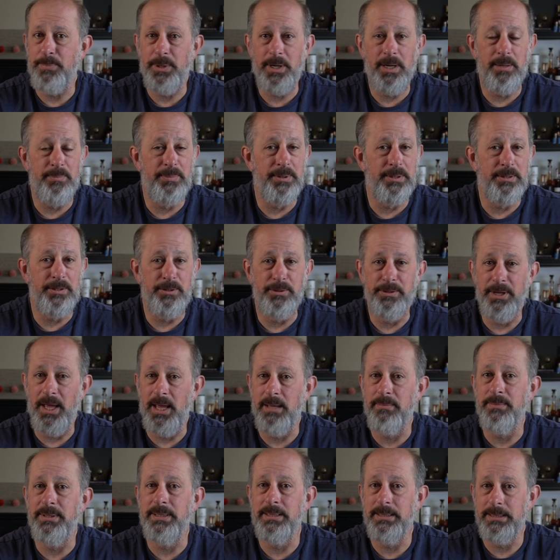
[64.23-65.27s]
bourbon, you
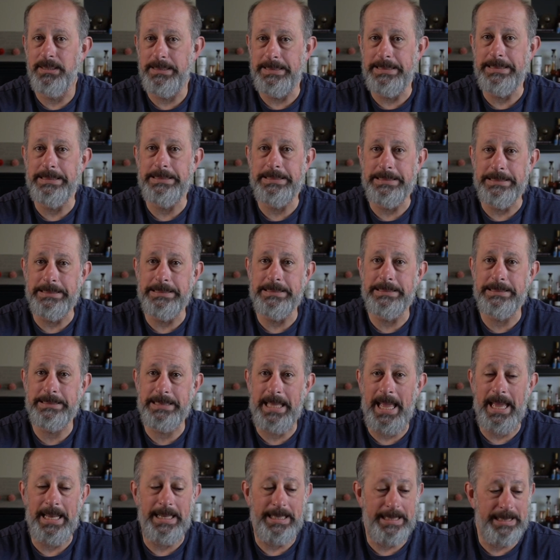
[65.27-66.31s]
name it, this is
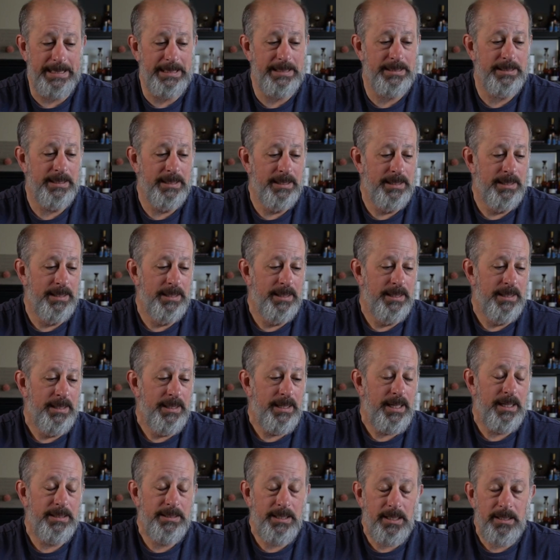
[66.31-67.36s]
kind of it.
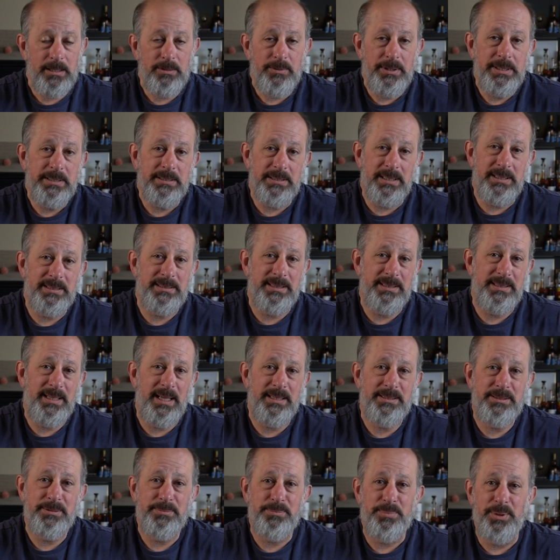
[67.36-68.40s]
And the other reason is it
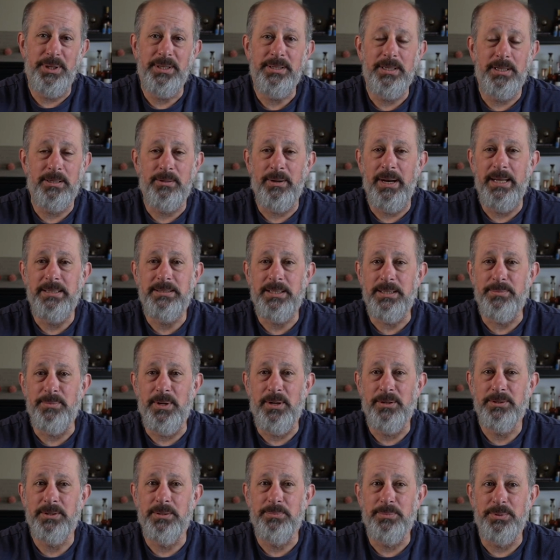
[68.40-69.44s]
doesn't bring a crazy
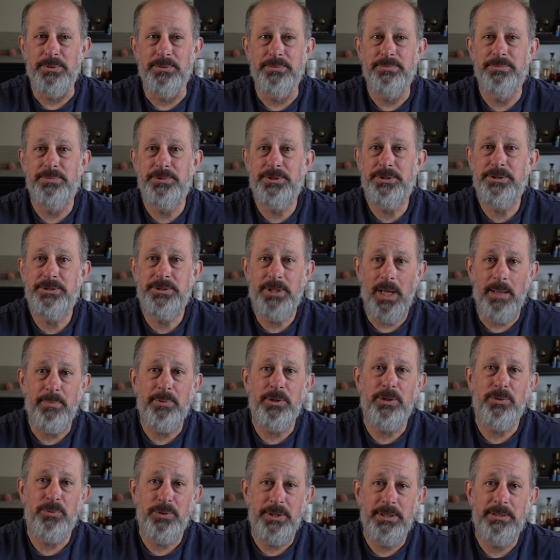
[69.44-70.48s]
multiple.
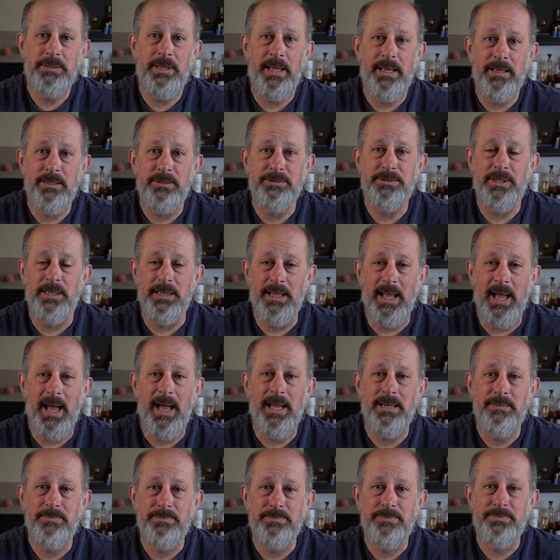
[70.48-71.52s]
Double retails a
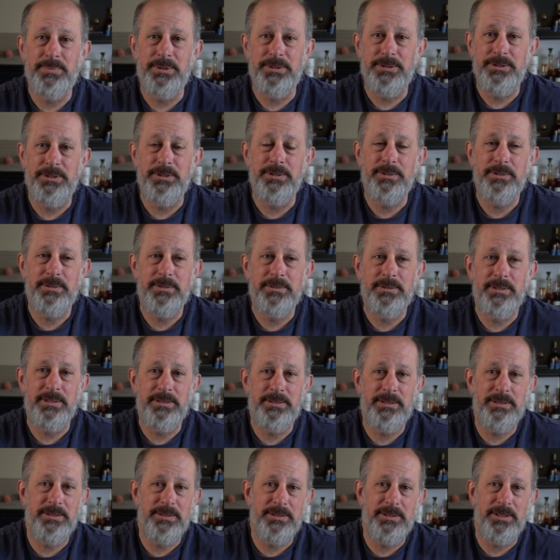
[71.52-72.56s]
lot, but
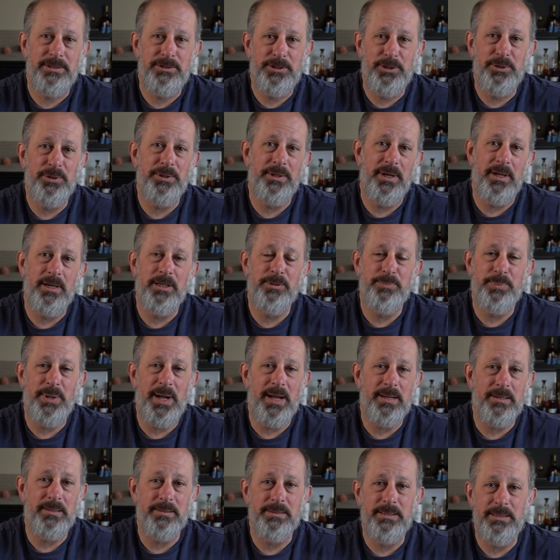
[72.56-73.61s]
this is a $200
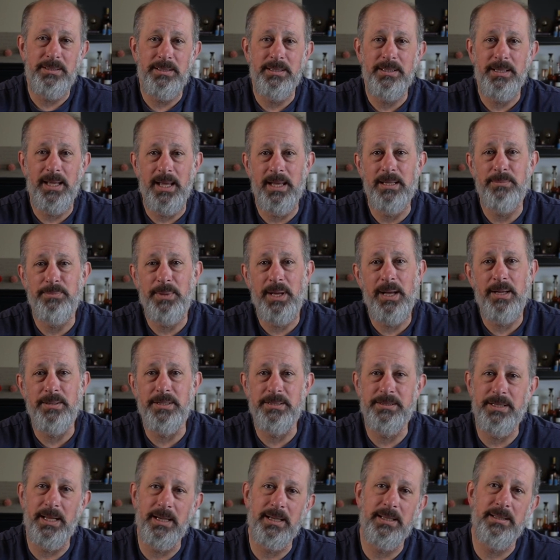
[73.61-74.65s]
bottle that you can buy on
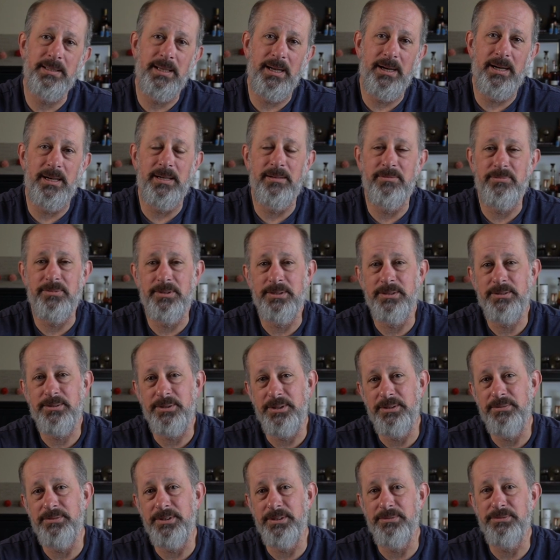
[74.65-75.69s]
the secondary for
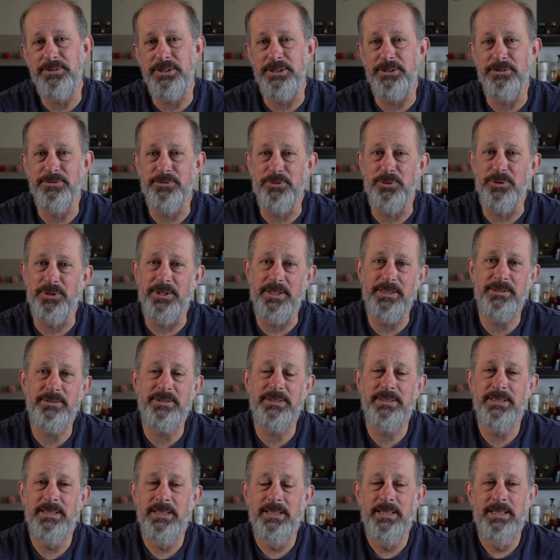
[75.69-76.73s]
$350 to
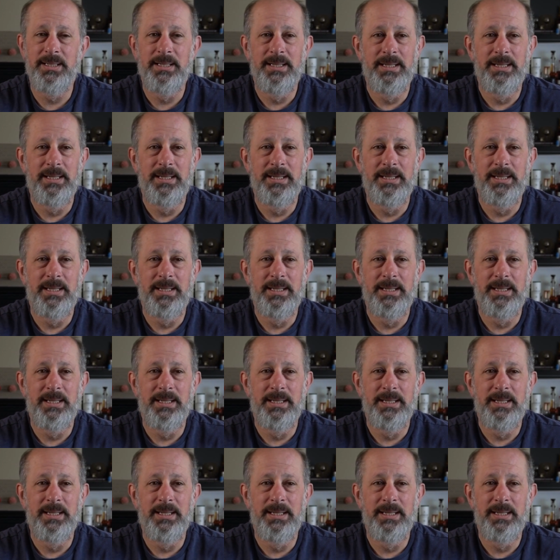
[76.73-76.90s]
$400.